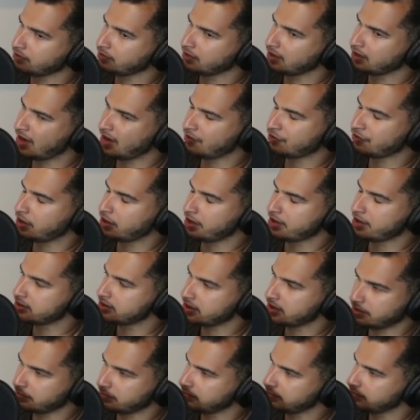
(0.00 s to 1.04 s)
Every car has
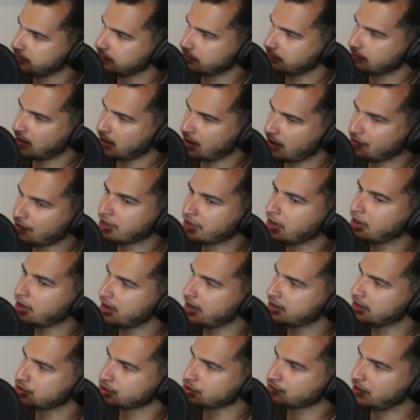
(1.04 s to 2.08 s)
that. Every car
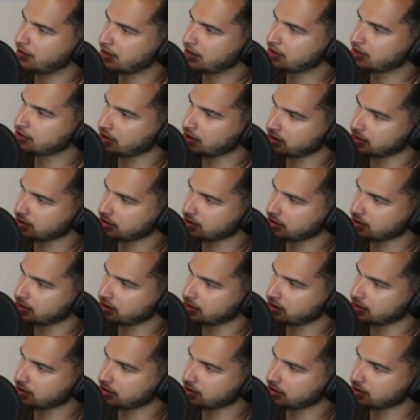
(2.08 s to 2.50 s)
has those fake exhaust